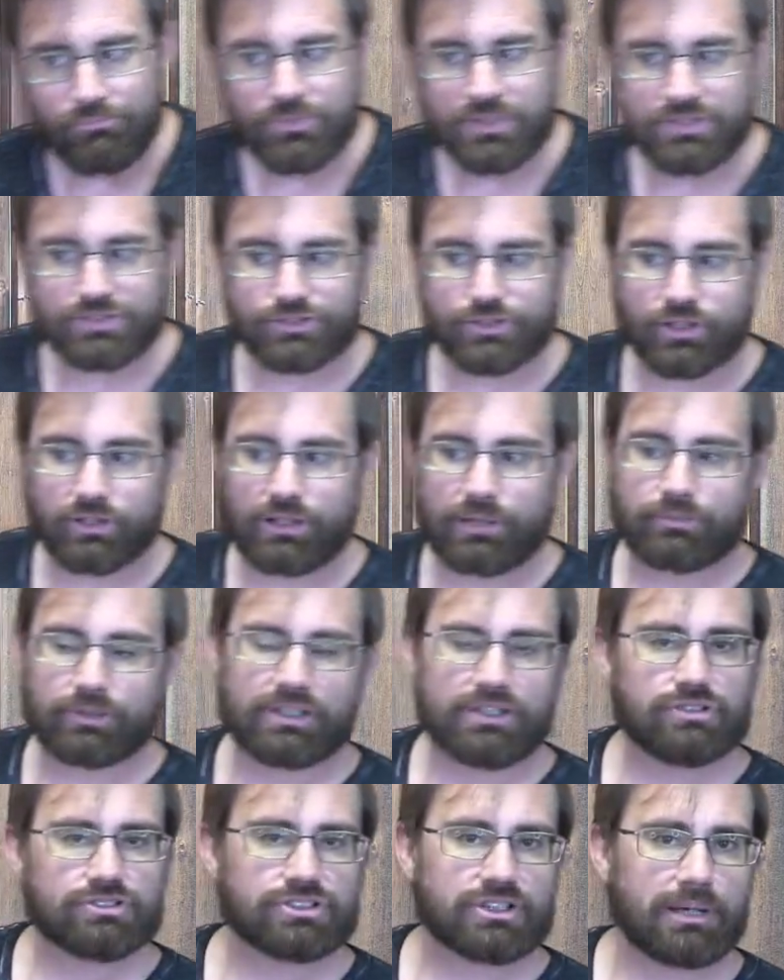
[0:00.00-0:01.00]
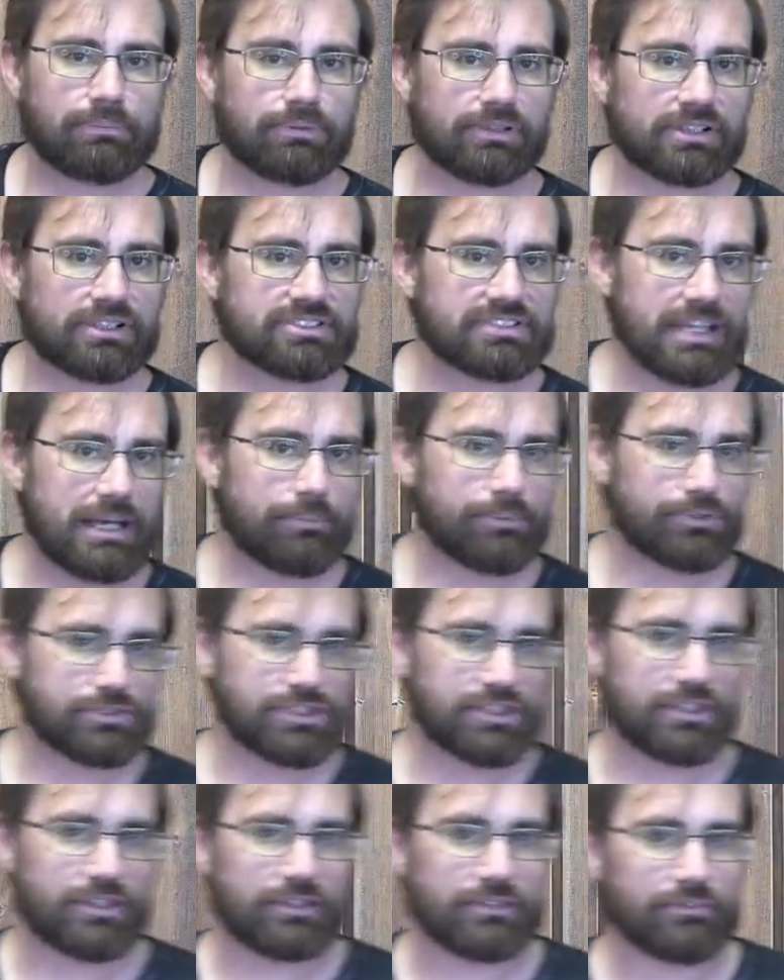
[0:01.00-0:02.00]
So I'm going to use a couple of examples
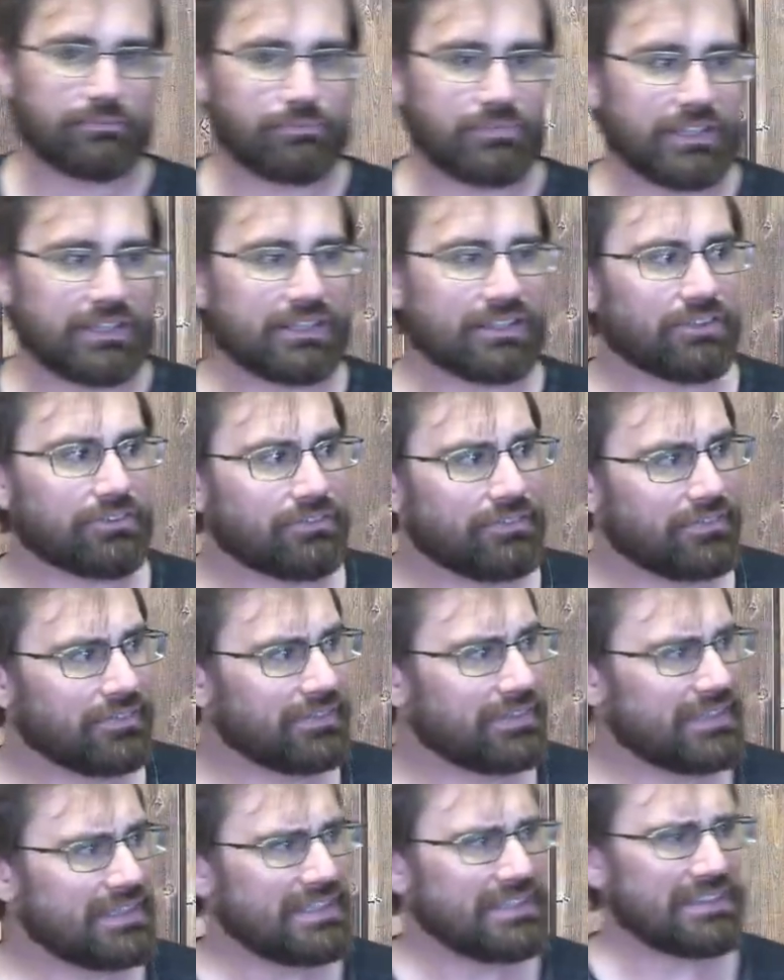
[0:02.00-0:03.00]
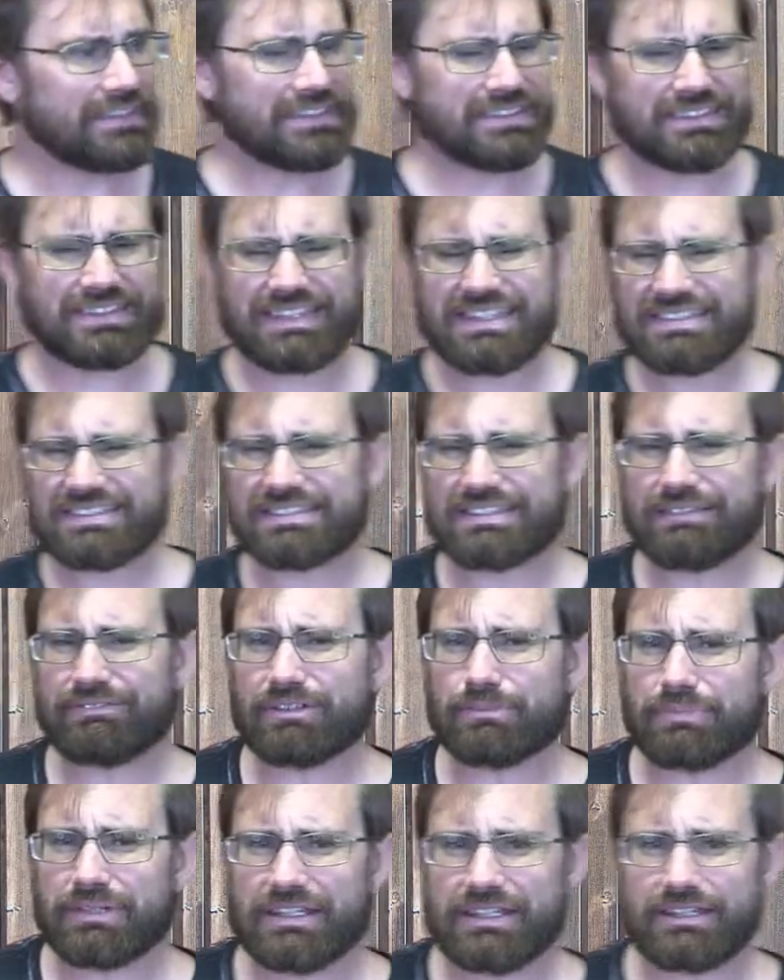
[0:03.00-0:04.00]
here. These seem to
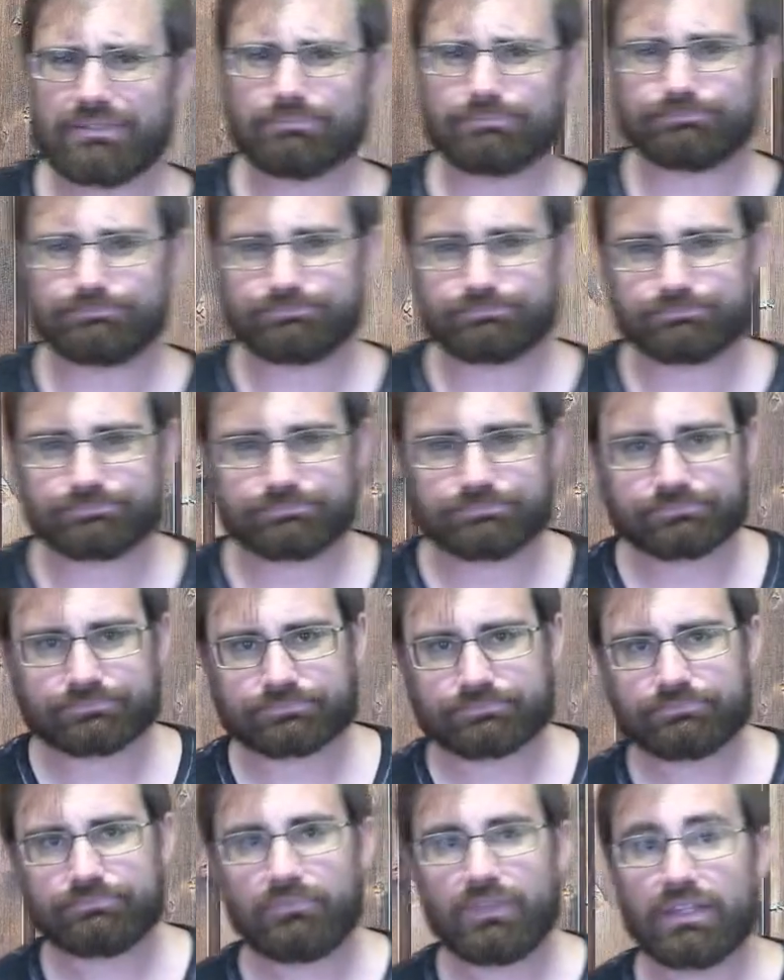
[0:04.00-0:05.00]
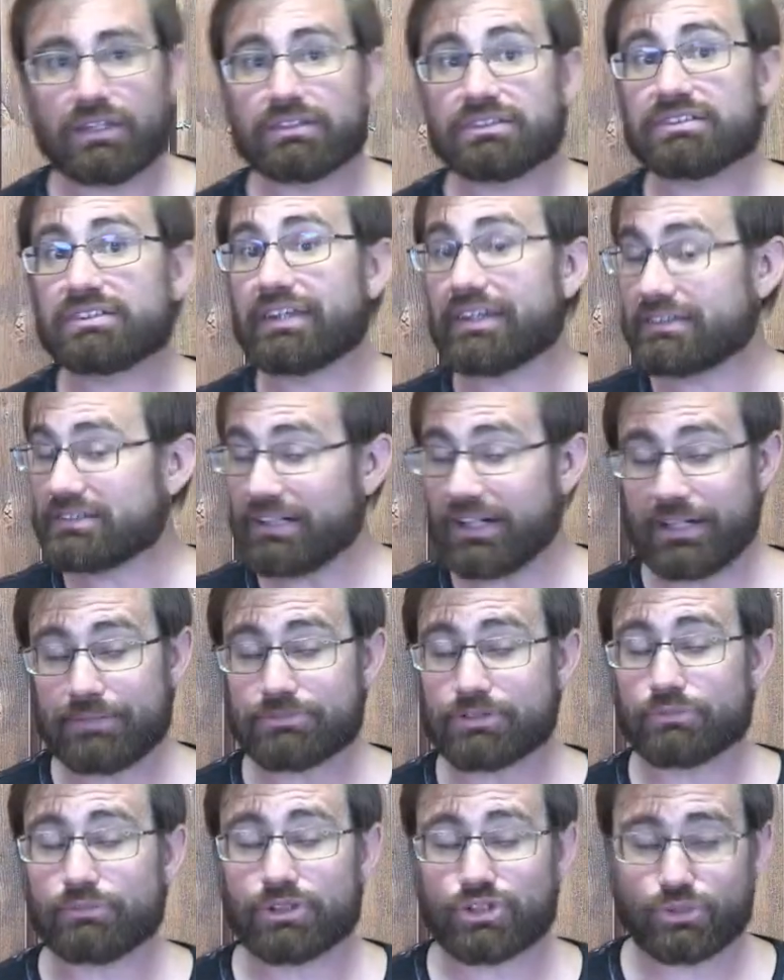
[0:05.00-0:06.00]
be the times
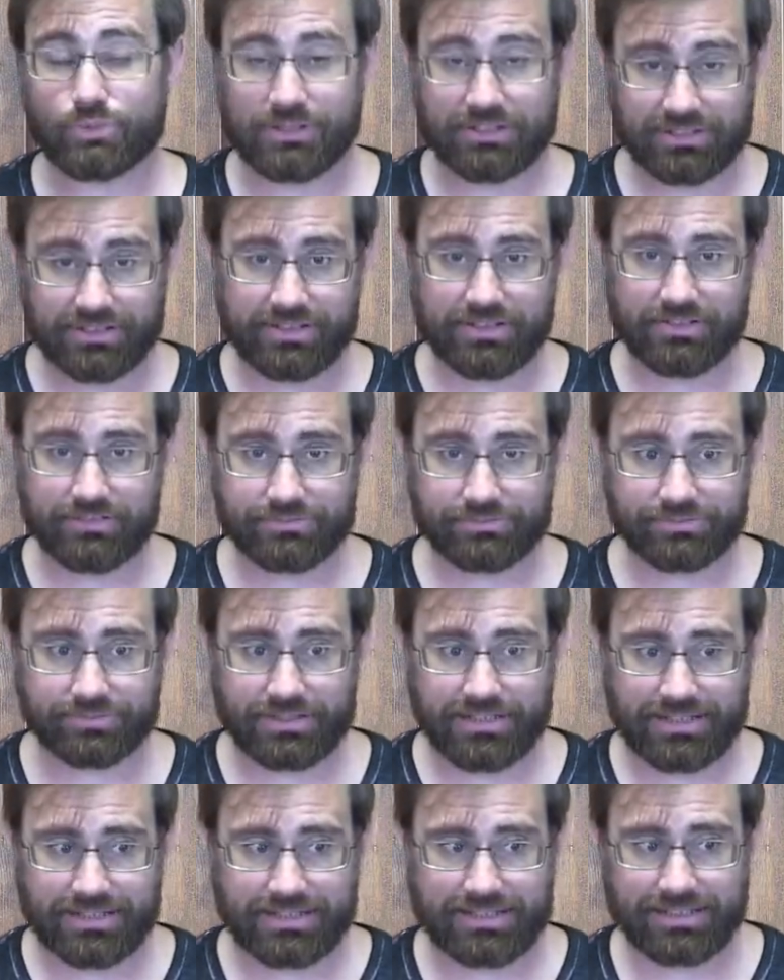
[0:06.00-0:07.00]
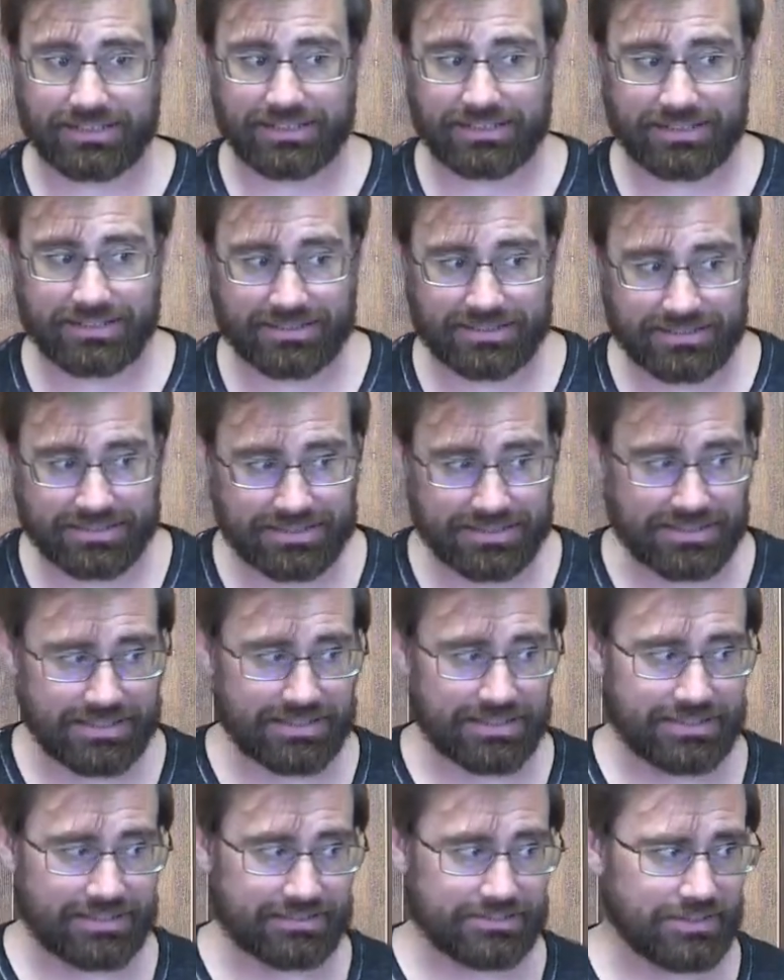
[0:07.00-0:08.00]
in which we live.
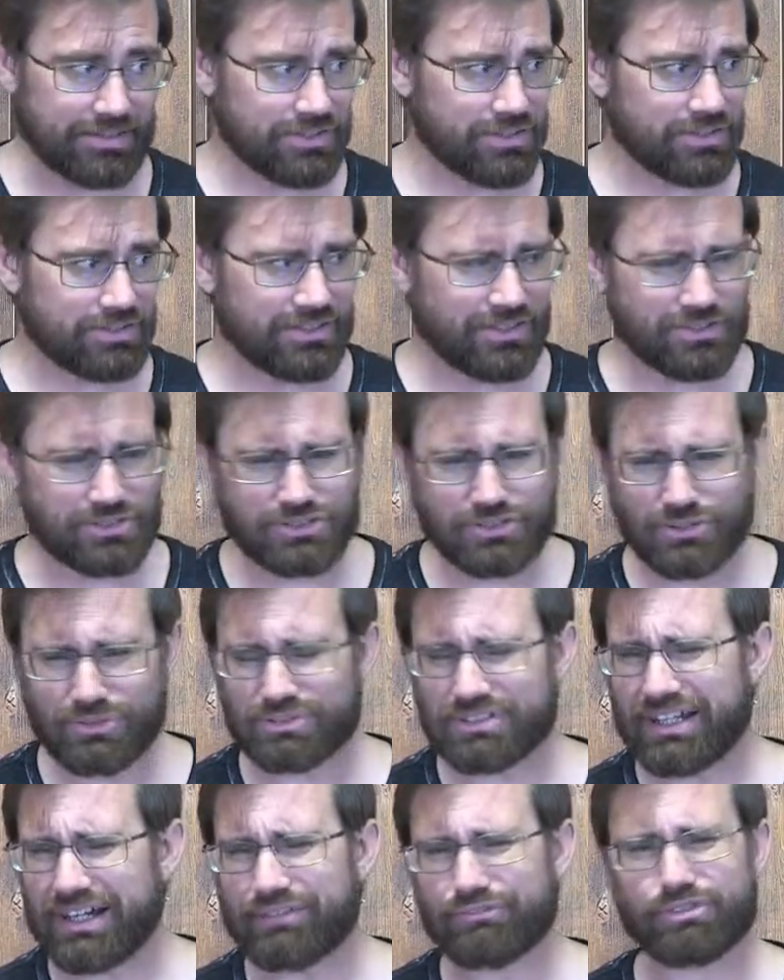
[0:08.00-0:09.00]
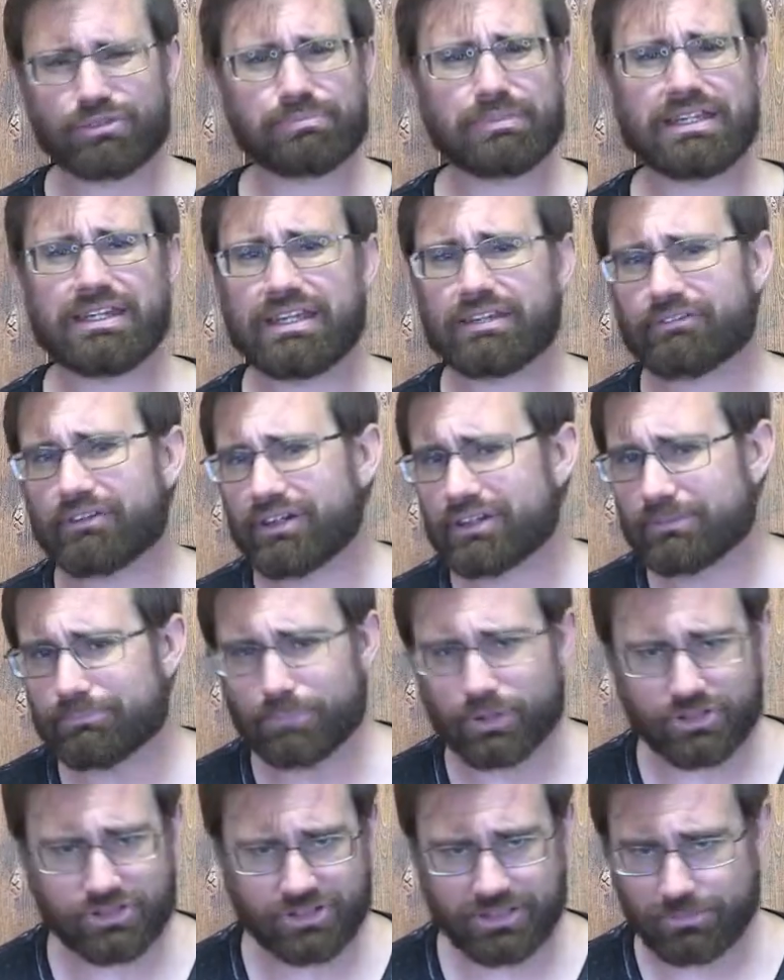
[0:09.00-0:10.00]
There's no time for beating around the
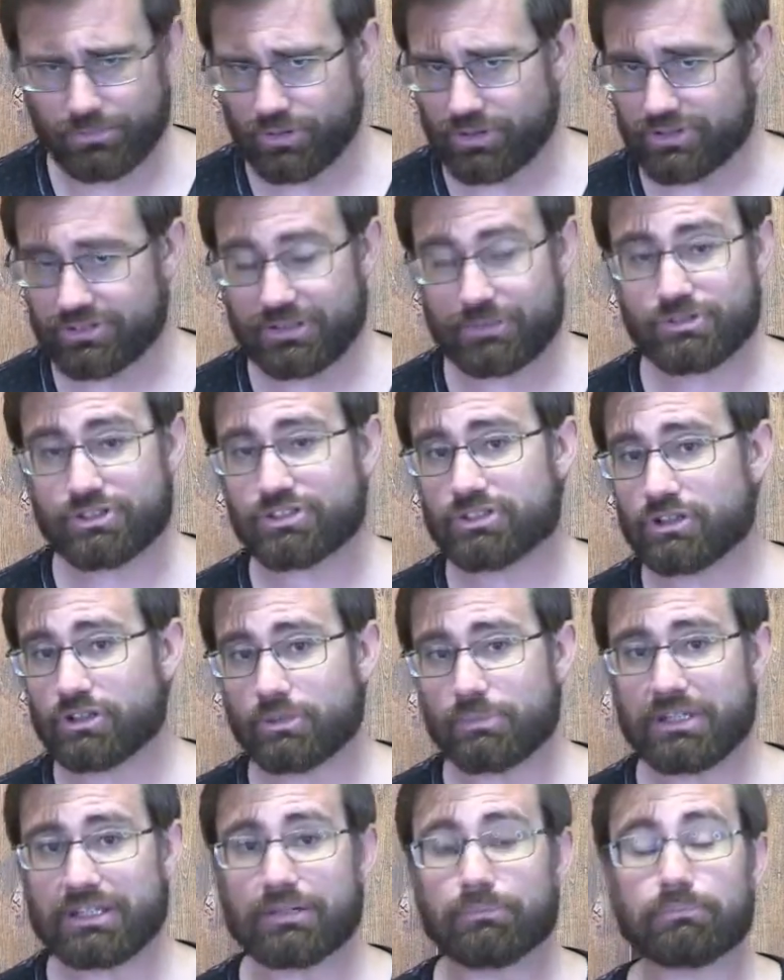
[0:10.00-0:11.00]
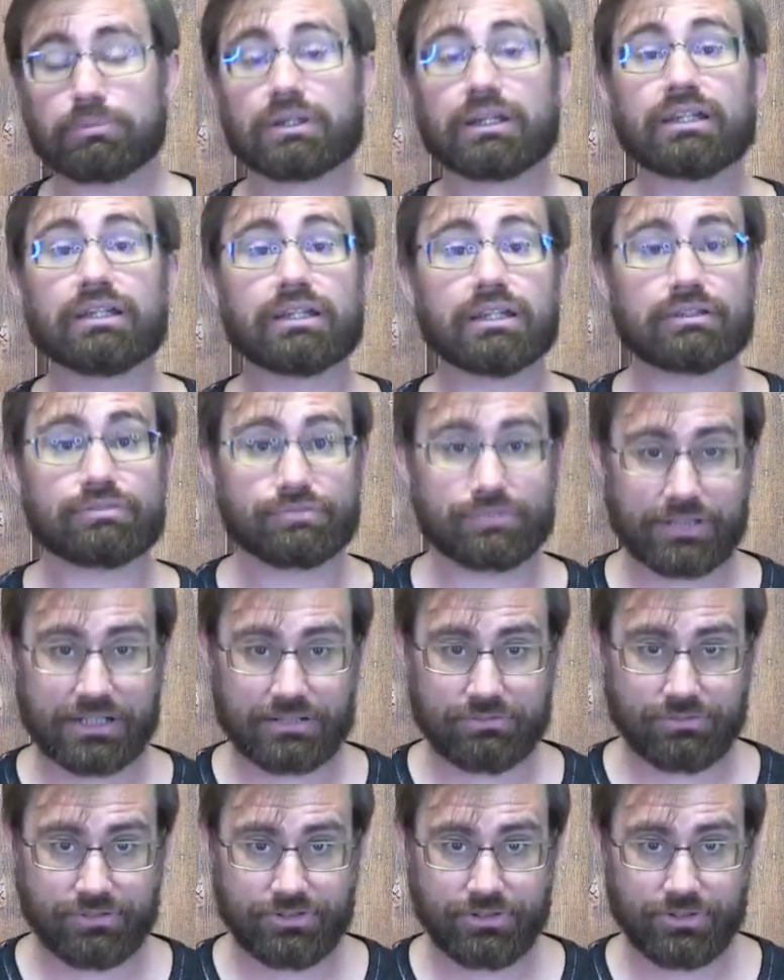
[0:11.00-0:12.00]
bush anymore. So I'm just going to be completely
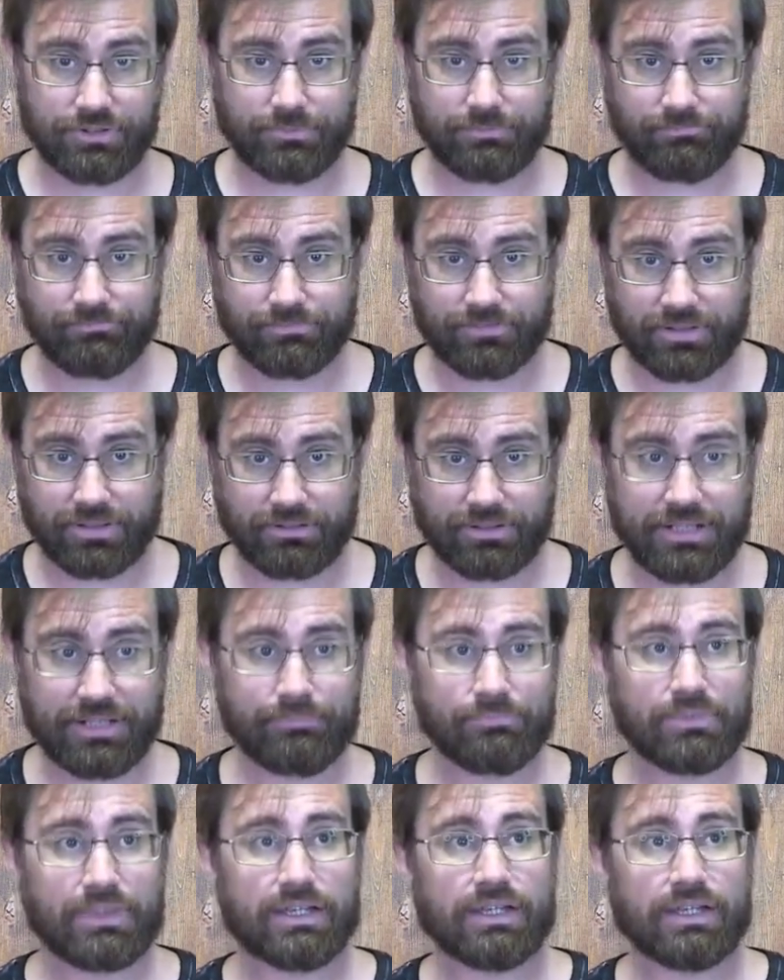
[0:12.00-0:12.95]
frank with you. All right?